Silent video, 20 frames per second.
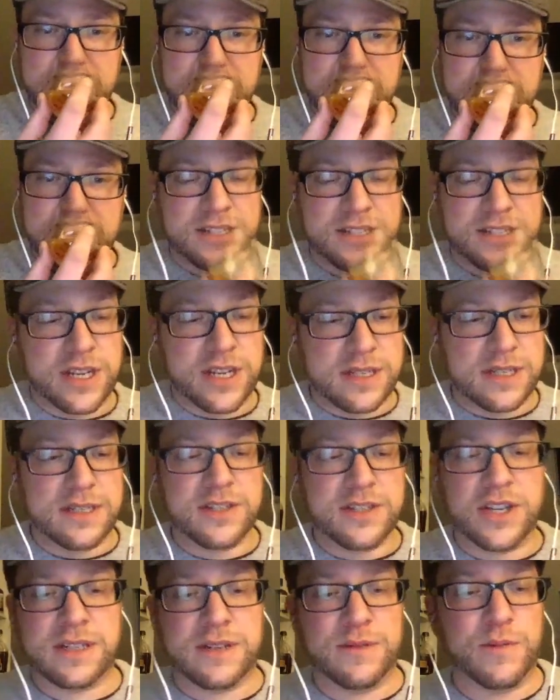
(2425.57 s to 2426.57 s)

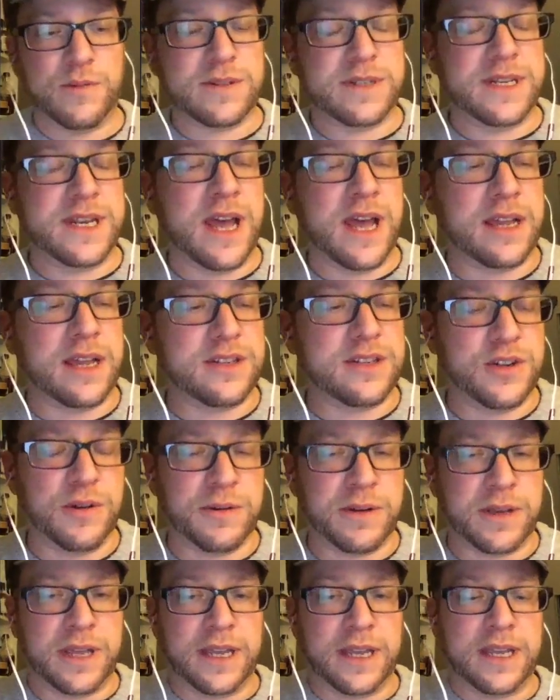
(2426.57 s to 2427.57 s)
Jason was not
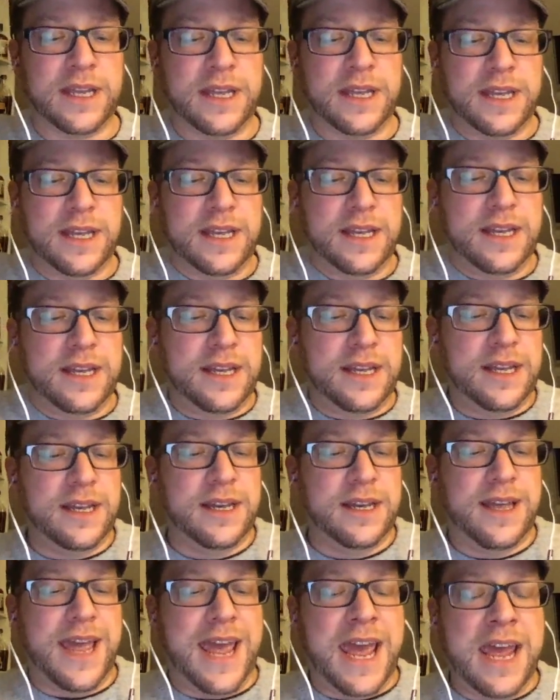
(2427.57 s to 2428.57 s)
joking.
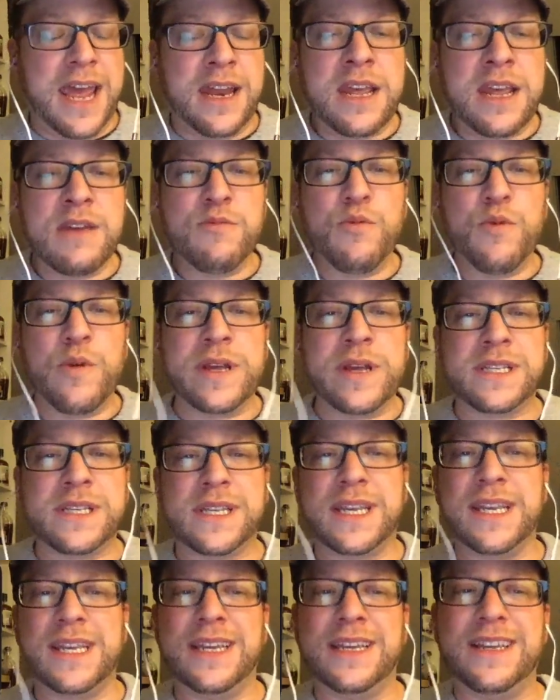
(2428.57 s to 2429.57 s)
Any
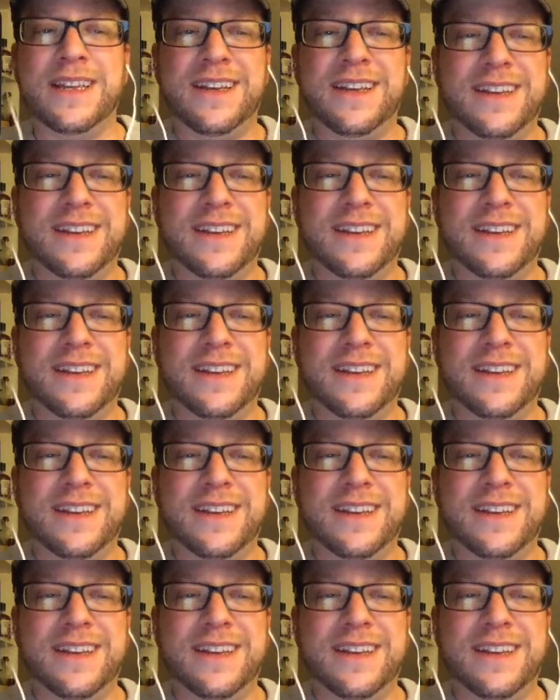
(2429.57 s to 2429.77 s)
whiskey